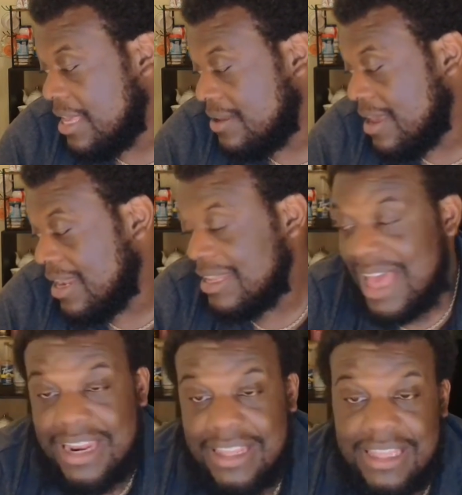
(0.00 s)
You got a
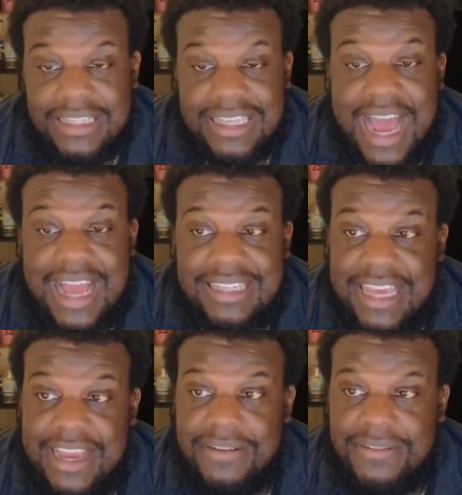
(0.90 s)
lot of these guys
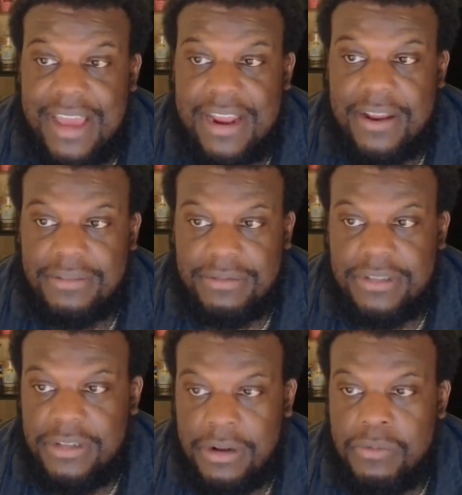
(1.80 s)
there that are,
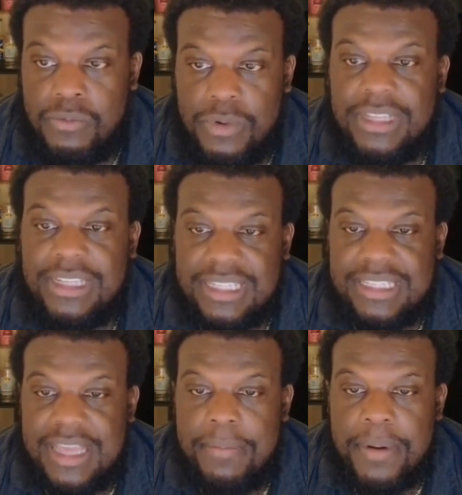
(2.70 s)
willing to
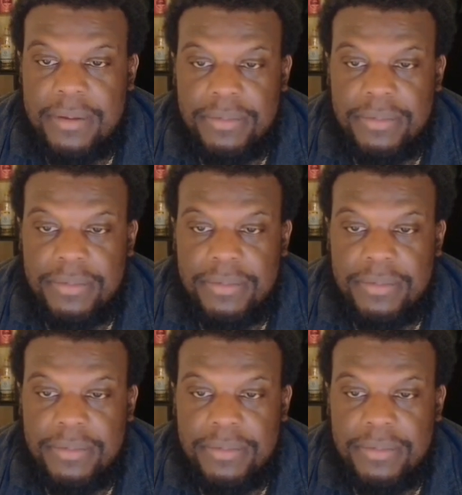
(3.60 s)
step up.